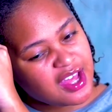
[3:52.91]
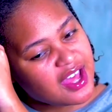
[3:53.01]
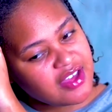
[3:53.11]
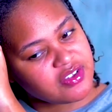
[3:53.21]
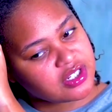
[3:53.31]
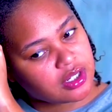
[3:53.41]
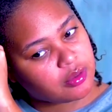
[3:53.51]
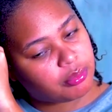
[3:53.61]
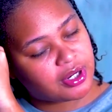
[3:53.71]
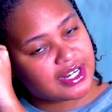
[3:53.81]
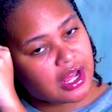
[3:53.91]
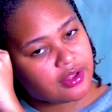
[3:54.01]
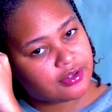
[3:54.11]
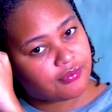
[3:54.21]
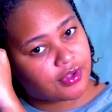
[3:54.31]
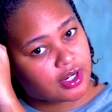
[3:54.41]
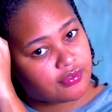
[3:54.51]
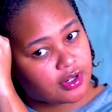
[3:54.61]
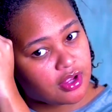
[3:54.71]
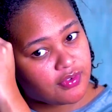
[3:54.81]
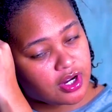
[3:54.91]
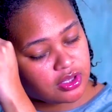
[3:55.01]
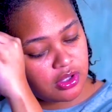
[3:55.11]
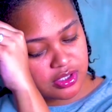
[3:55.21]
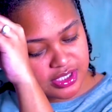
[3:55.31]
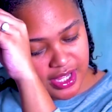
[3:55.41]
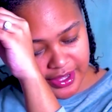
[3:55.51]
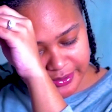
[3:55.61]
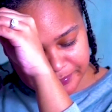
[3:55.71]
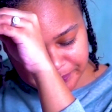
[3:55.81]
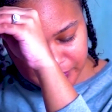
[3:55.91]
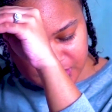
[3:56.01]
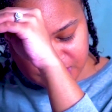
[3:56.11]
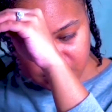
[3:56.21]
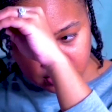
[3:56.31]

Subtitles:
I haven't done a braid out in a very, very, very long time, so